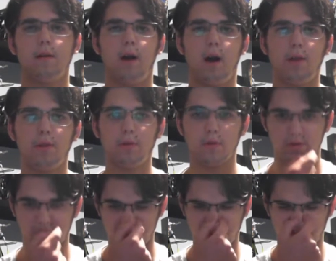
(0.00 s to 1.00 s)
thought
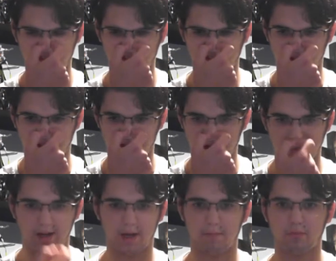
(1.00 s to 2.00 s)
Justice League
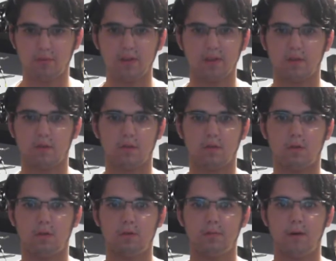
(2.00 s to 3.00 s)
had a brilliant
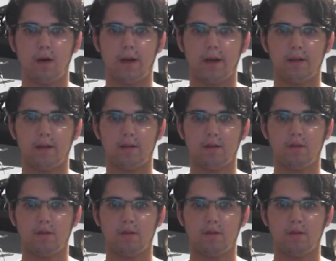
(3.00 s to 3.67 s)
score by